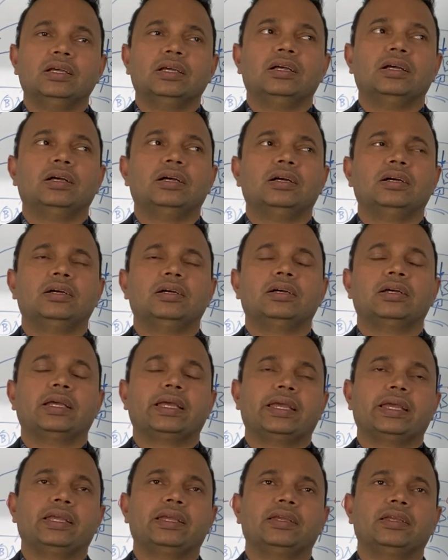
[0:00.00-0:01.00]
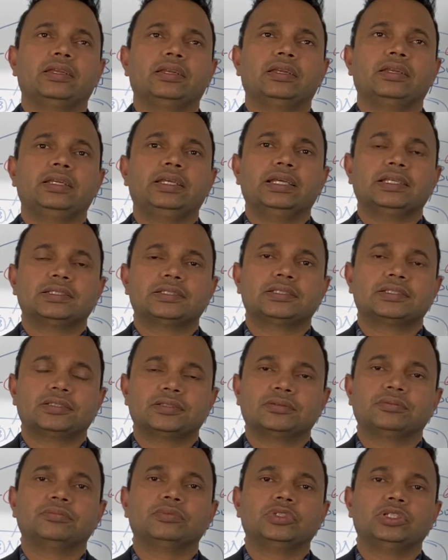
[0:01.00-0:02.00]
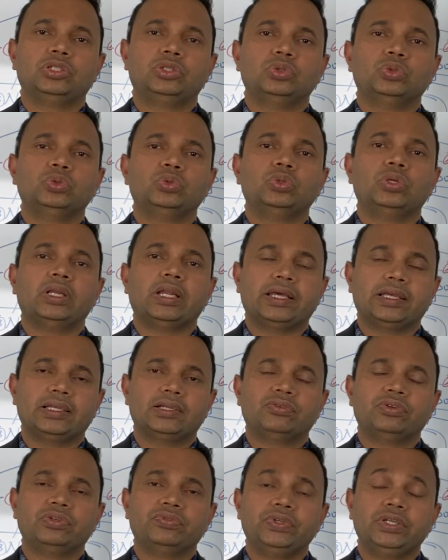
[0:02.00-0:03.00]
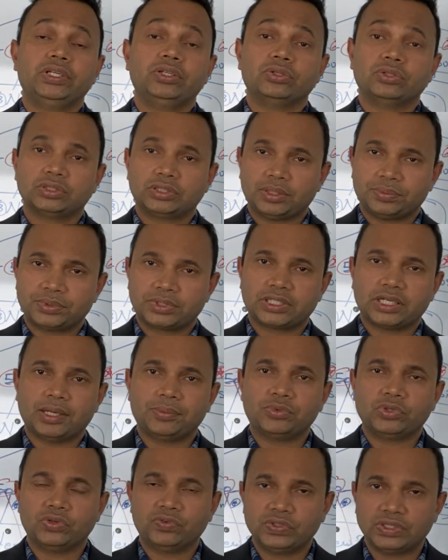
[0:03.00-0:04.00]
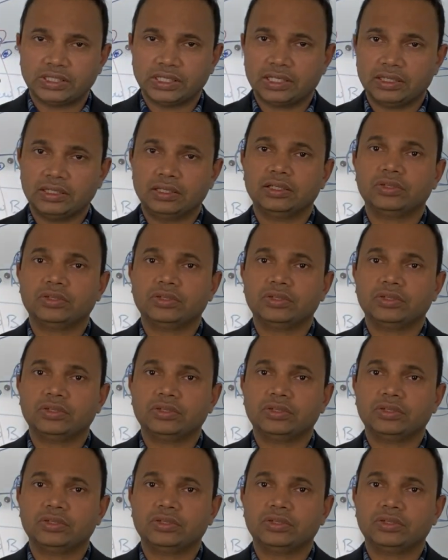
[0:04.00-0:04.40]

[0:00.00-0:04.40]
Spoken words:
And yes, do like our videos, subscribe to our channel.